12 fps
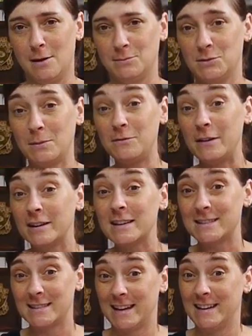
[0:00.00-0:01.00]
So I'm very
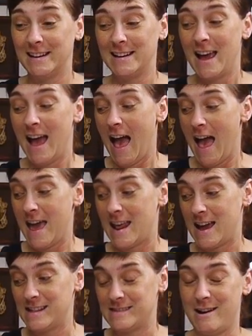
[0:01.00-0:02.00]
excited, and
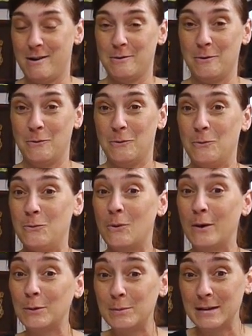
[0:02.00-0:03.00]
I thought,
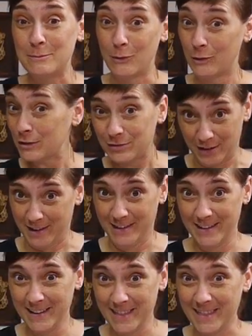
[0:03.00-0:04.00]
what would be more
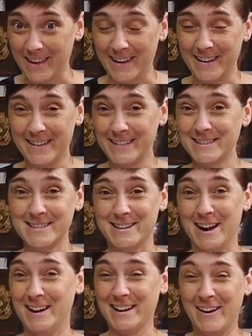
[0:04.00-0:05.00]
fun than
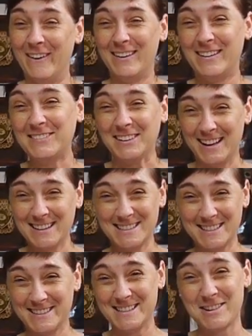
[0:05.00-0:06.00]
starting a whole vlog
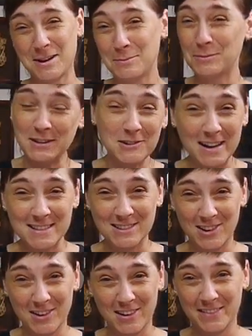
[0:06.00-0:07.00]
series so I can bring you guys
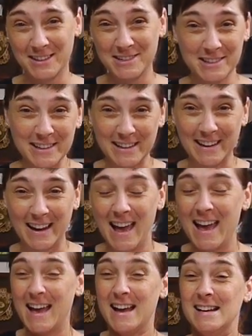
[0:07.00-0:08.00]
along on the journey.
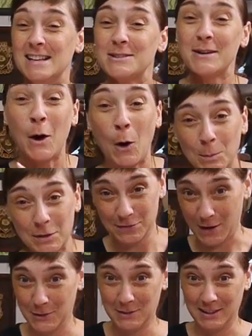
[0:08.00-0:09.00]
So I hope you
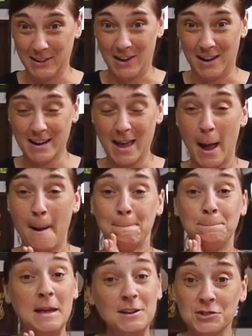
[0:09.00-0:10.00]
follow along.
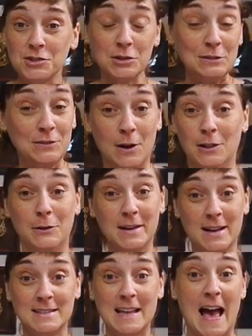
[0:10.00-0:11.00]
Make sure you're following
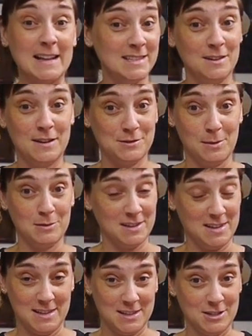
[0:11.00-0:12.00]
us at Steadfast Rebels on
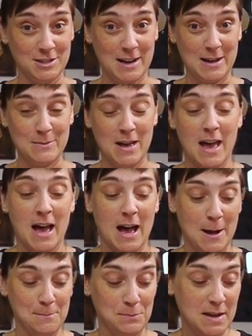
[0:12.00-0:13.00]
Instagram
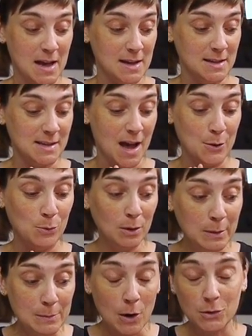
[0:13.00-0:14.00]
because I will
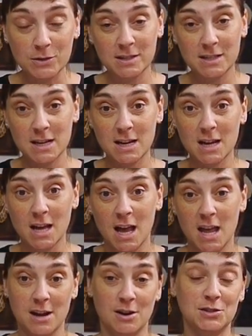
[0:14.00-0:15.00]
be posting
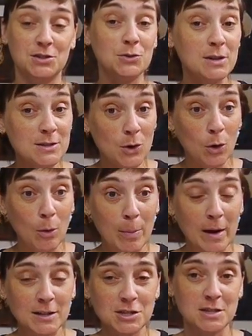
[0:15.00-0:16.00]
in our stories a whole
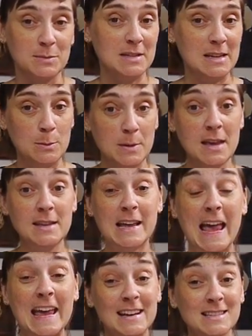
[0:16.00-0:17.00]
bunch, some sneak peeks,
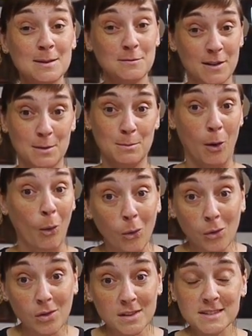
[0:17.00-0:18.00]
and some fun
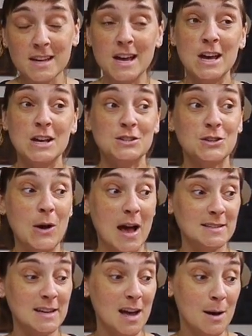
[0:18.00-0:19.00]
polls. So
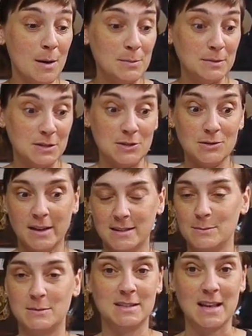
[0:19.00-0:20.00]
as I come up to like
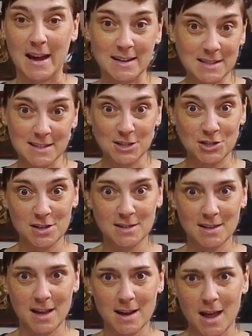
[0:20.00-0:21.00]
some design
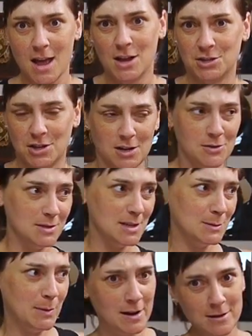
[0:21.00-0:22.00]
decisions like, should I use
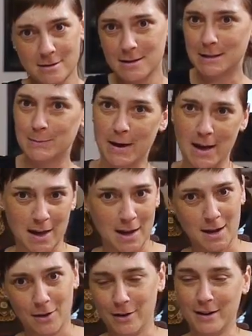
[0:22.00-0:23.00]
this button or this
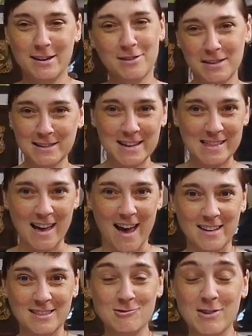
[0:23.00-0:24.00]
button, or things like
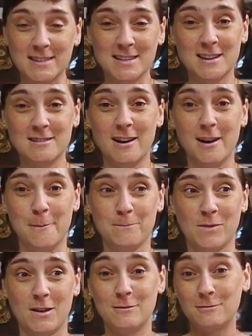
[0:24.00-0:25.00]
that, you guys can
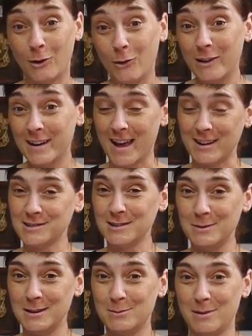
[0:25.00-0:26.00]
vote and actually
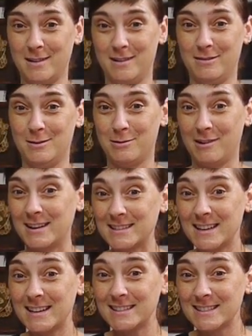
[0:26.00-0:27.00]
be a part of the
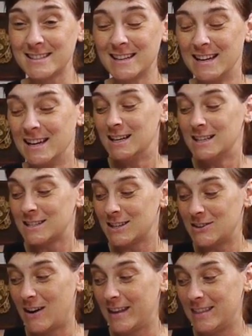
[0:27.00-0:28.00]
process.
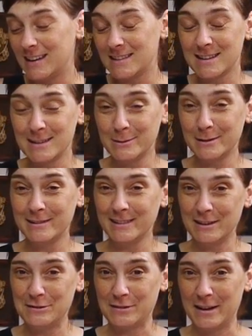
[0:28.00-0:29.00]
So I think it's going to be
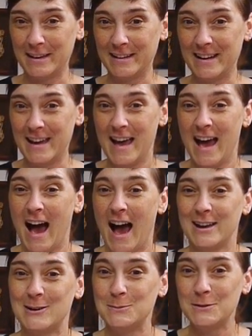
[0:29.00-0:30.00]
really fun. I
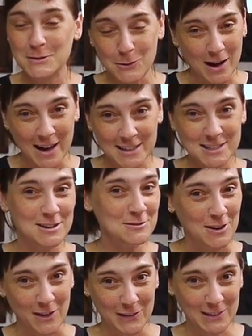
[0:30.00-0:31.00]
hope you watch and
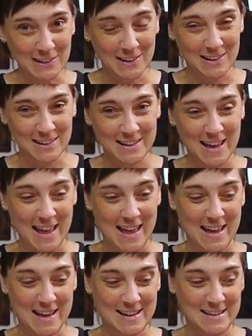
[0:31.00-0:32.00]
follow along
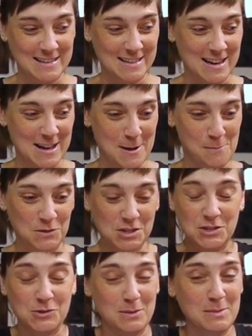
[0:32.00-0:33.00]
and
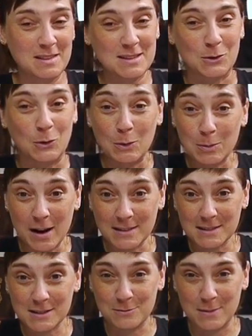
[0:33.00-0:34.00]
just join me in this whole
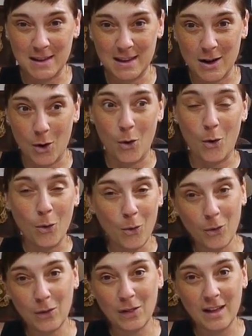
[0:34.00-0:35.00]
process of making a
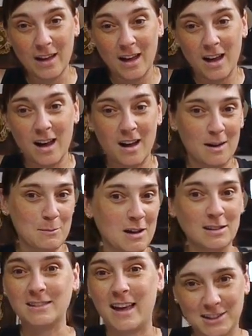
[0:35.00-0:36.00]
whole
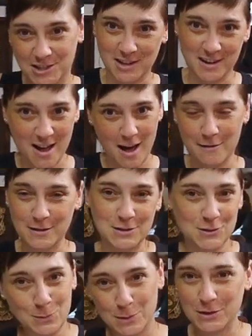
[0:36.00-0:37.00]
collection of
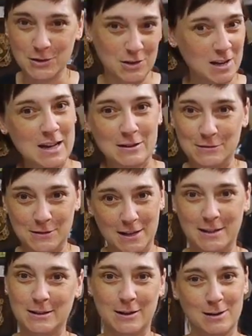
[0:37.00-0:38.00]
super unique,
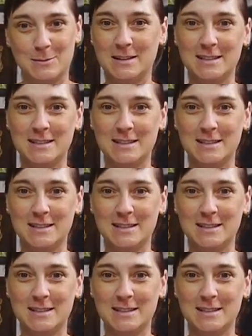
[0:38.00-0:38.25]
fun garments.